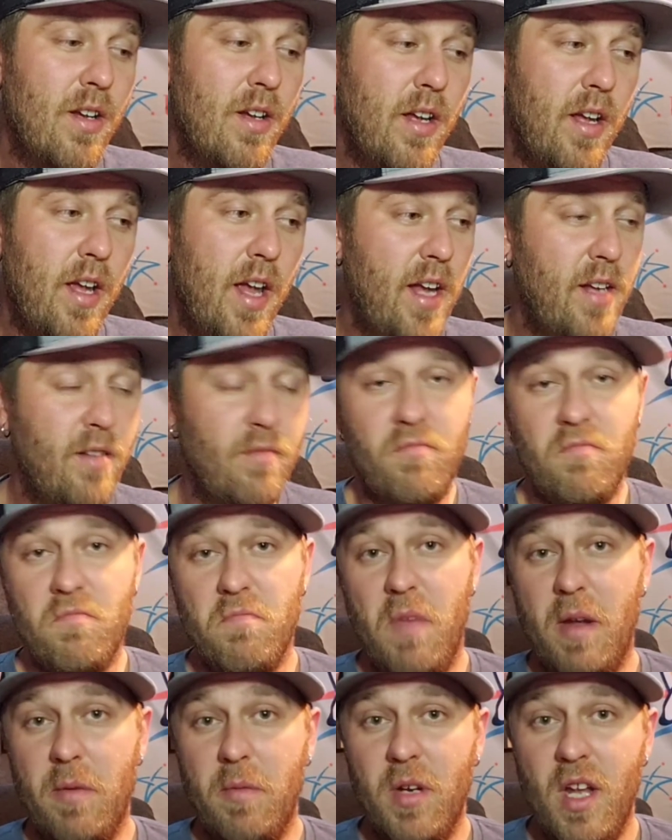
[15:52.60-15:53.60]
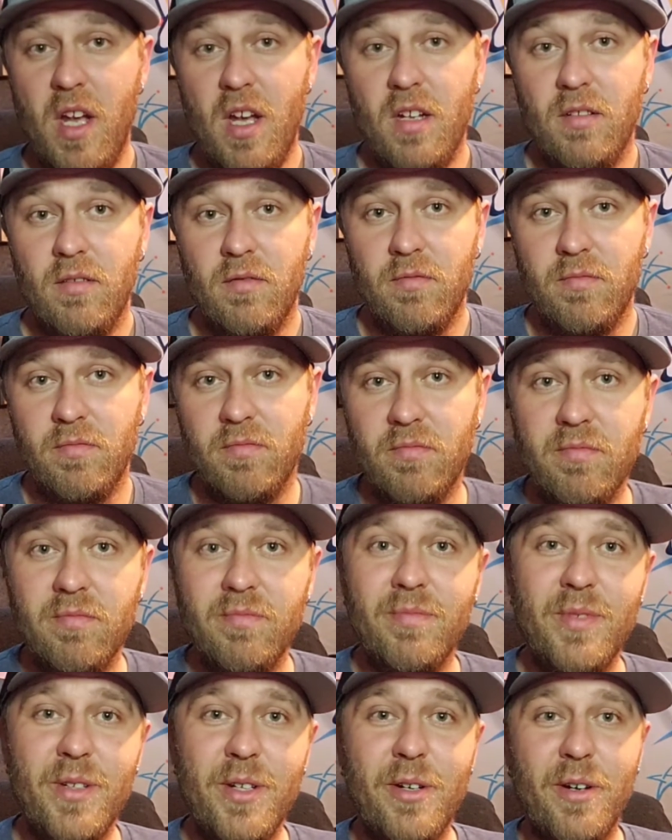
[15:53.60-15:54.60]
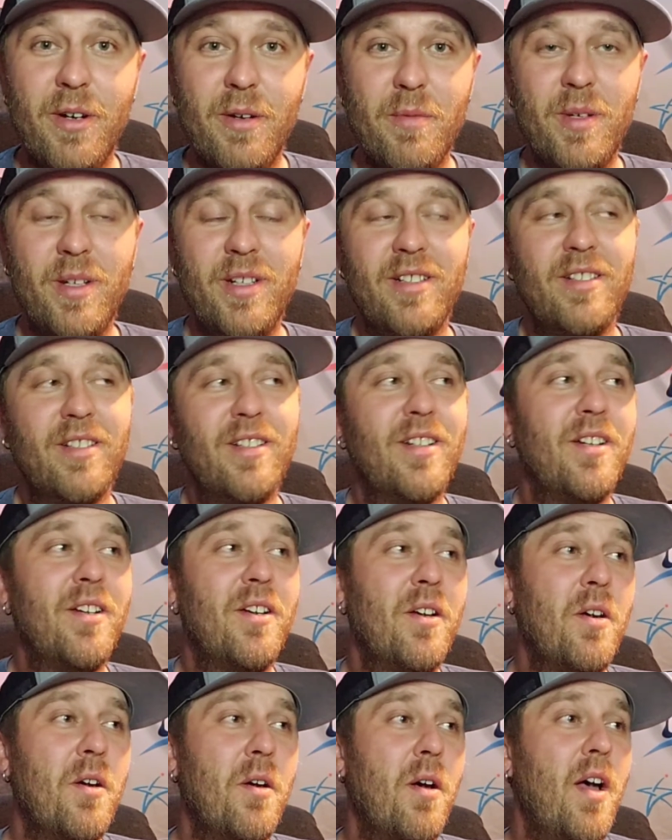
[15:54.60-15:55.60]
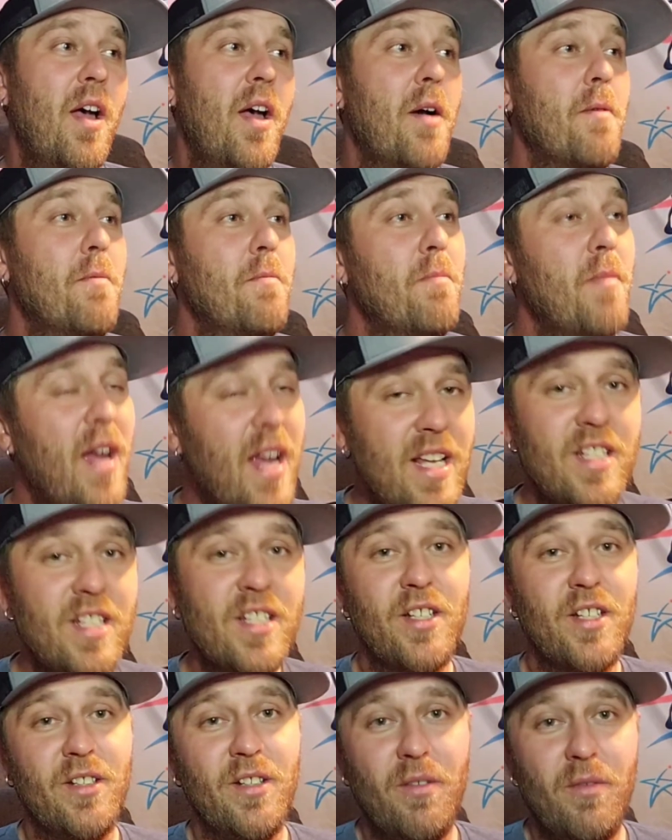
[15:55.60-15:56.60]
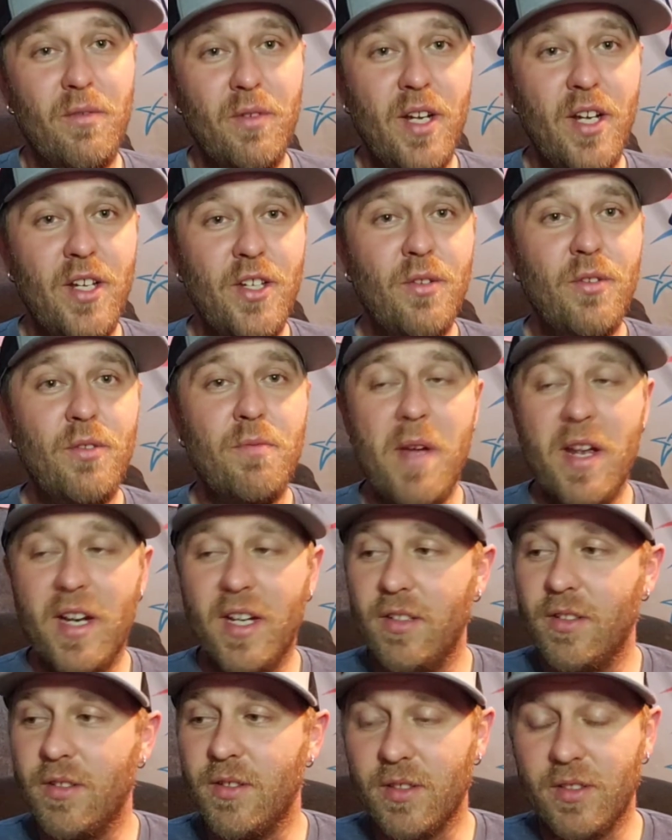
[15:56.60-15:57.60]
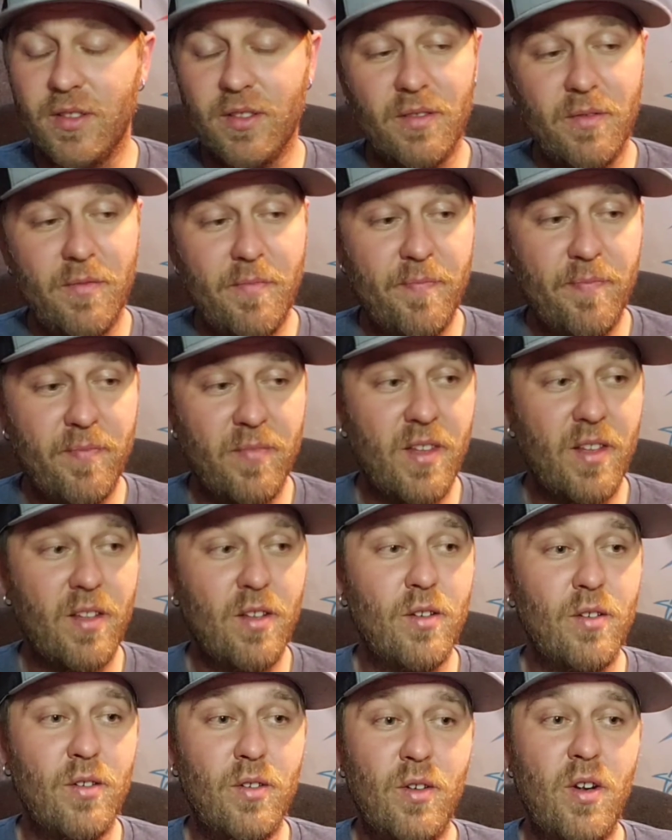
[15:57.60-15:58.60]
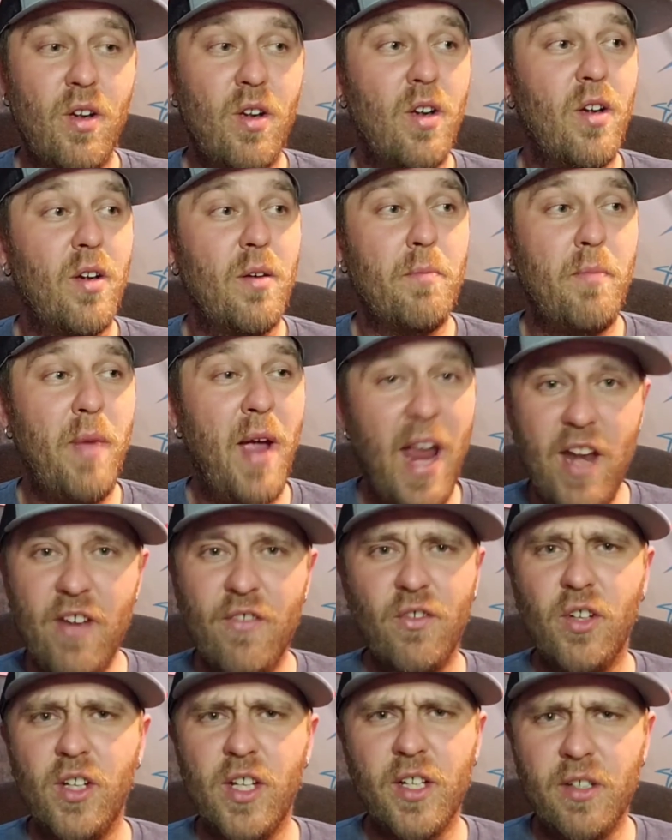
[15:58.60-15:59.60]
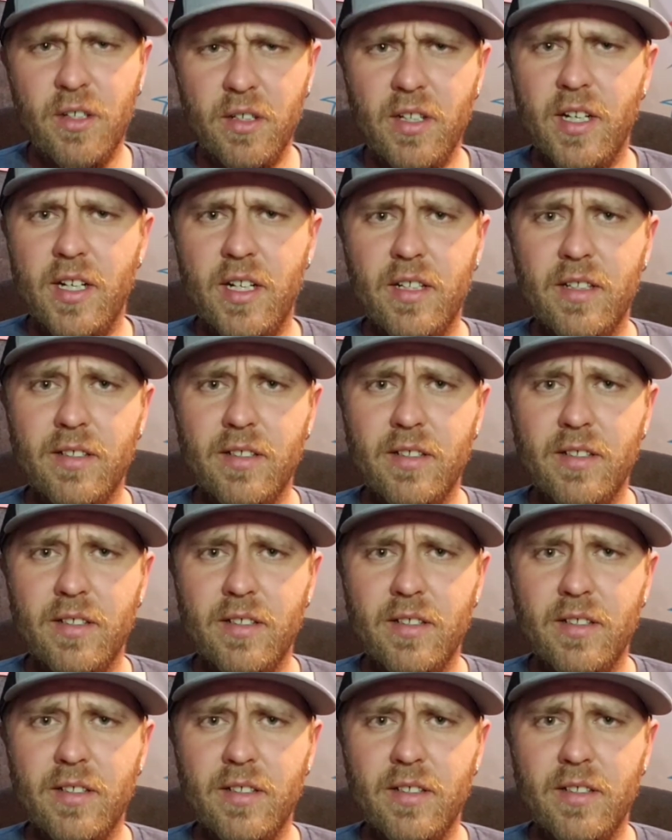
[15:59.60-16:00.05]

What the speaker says: Hey, maybe not. You know what I mean? Amazing, though. And you'd make it look painfully good.